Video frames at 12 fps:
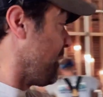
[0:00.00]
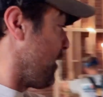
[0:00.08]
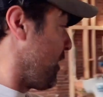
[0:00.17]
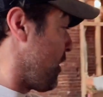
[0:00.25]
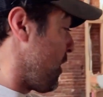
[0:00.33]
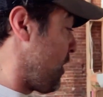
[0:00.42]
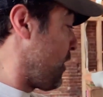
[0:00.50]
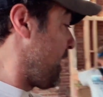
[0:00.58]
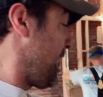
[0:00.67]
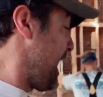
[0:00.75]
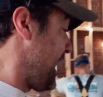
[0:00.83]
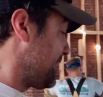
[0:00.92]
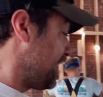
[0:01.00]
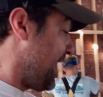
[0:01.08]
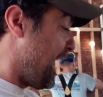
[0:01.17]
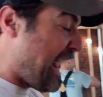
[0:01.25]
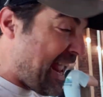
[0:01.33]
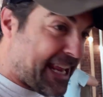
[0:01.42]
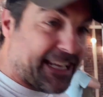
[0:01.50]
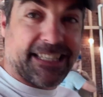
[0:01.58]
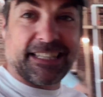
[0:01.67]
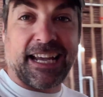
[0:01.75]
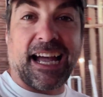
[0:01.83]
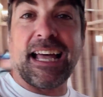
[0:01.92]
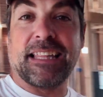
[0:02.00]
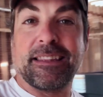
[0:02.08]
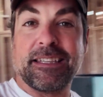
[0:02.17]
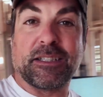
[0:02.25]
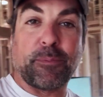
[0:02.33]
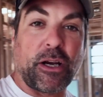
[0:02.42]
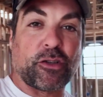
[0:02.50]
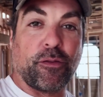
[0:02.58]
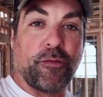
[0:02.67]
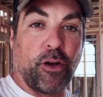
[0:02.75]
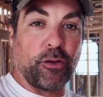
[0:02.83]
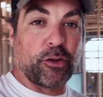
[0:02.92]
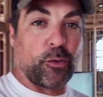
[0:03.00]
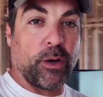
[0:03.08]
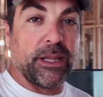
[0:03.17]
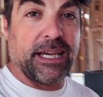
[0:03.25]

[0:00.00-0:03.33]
Oh, and it's got the special filter with